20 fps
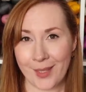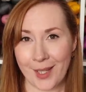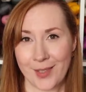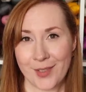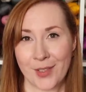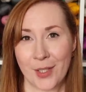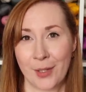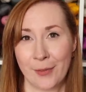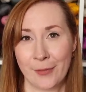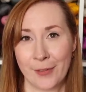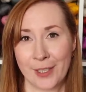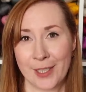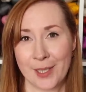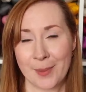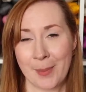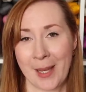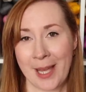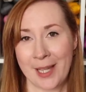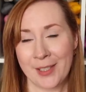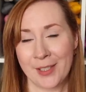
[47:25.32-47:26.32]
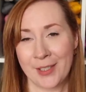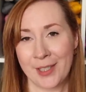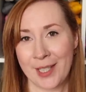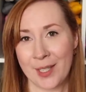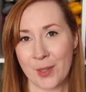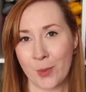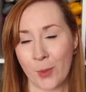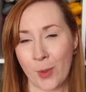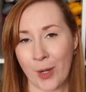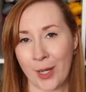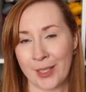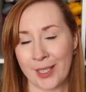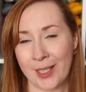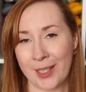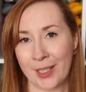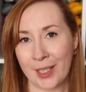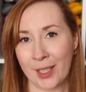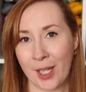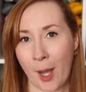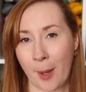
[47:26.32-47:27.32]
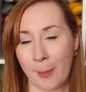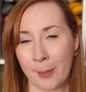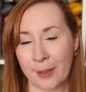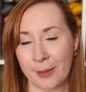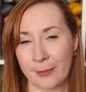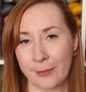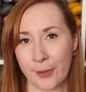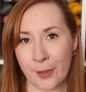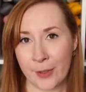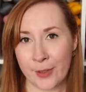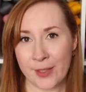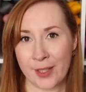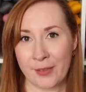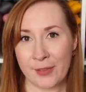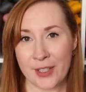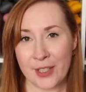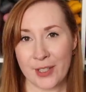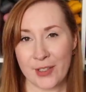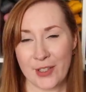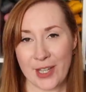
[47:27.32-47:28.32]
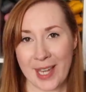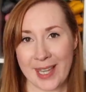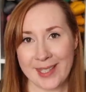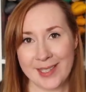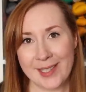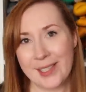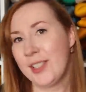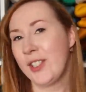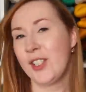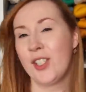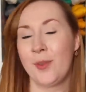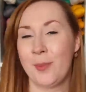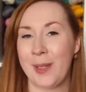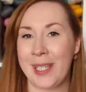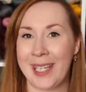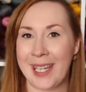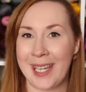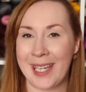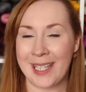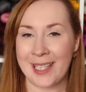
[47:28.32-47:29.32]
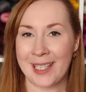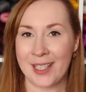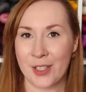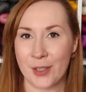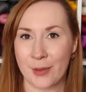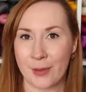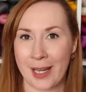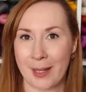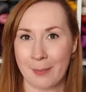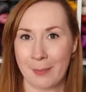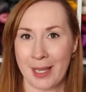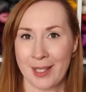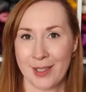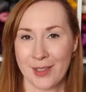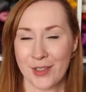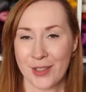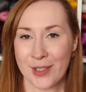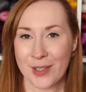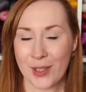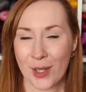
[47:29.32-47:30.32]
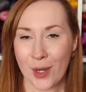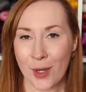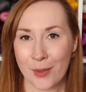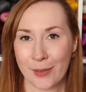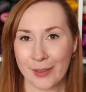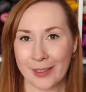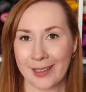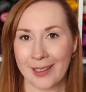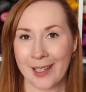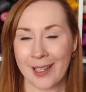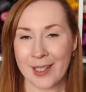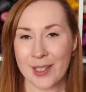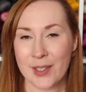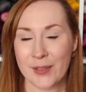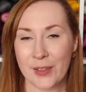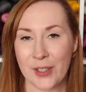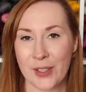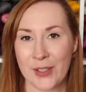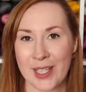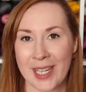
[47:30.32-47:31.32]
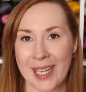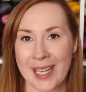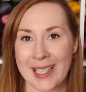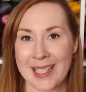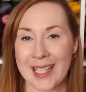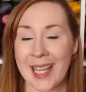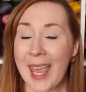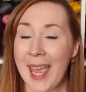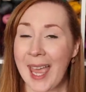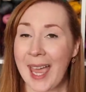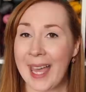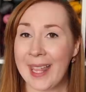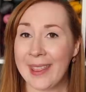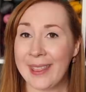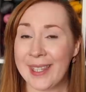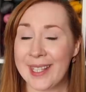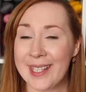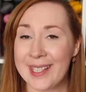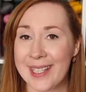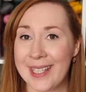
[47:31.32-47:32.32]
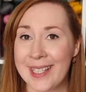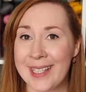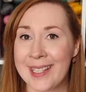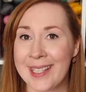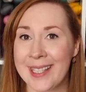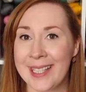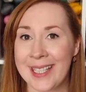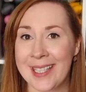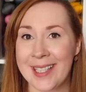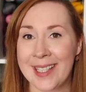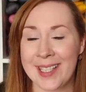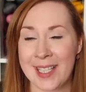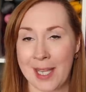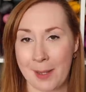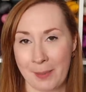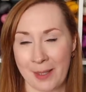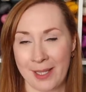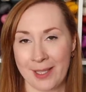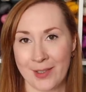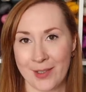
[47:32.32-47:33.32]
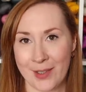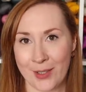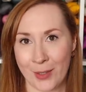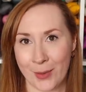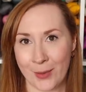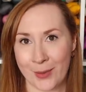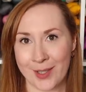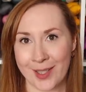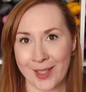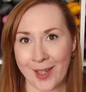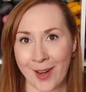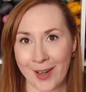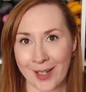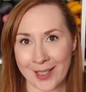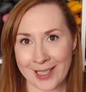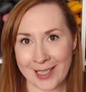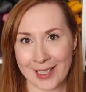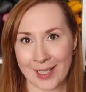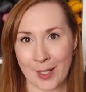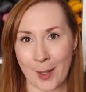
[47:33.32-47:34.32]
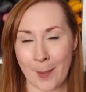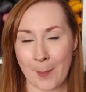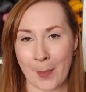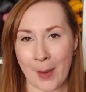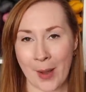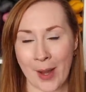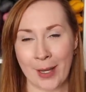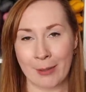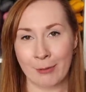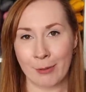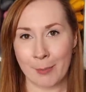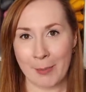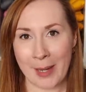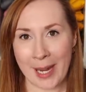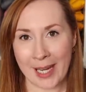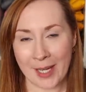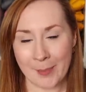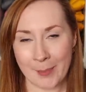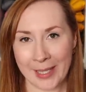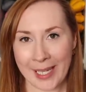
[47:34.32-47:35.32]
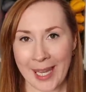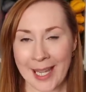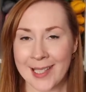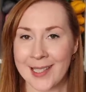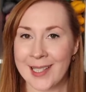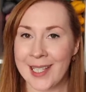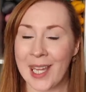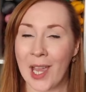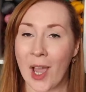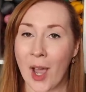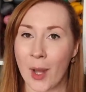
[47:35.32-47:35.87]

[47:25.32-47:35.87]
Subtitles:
So the first pattern is one that a couple of folks have suggested to me in direct messages over the last few days, and this is the Stepping Stones cardigan by Rebecca McKenzie.